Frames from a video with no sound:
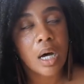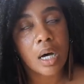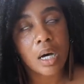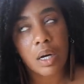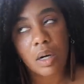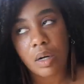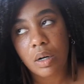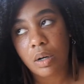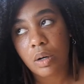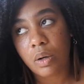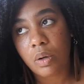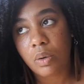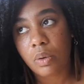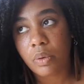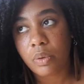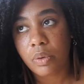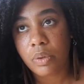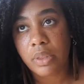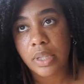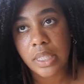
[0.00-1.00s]

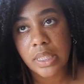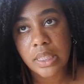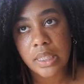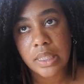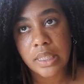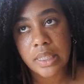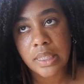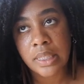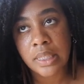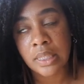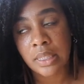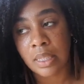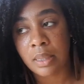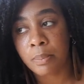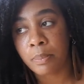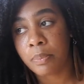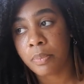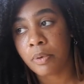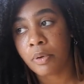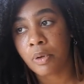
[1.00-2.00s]
oh this isn't
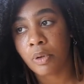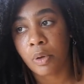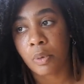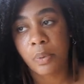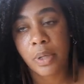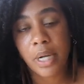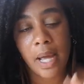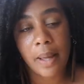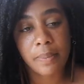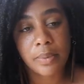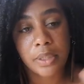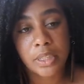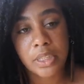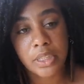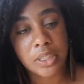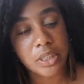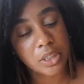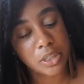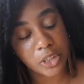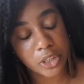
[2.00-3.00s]
simple or what happened
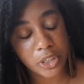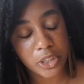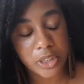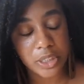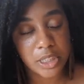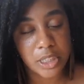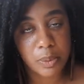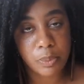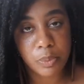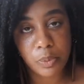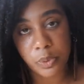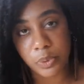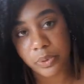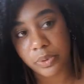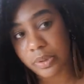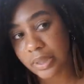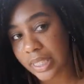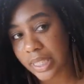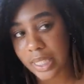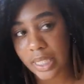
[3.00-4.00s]
to, to your simple
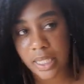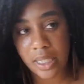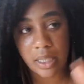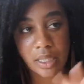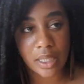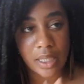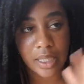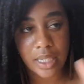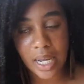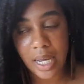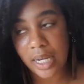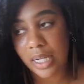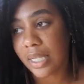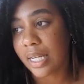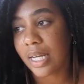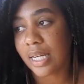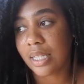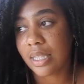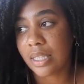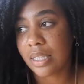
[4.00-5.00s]
routine and yada
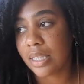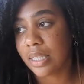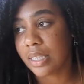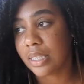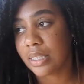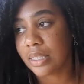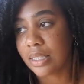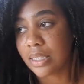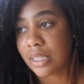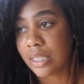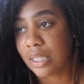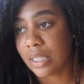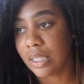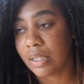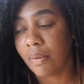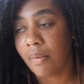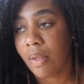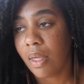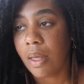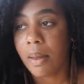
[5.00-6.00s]
yada this
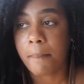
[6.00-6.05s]
and